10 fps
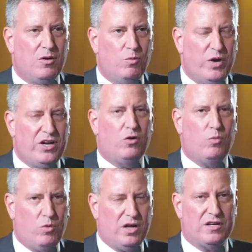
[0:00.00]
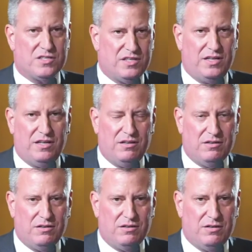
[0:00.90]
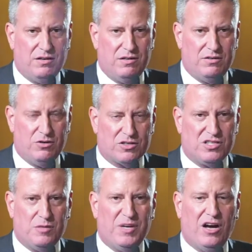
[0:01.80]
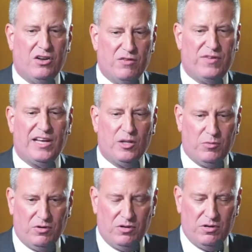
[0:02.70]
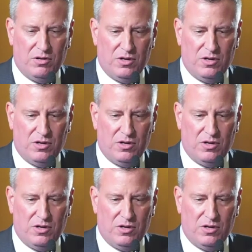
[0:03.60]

we don't want to see New City be unavailable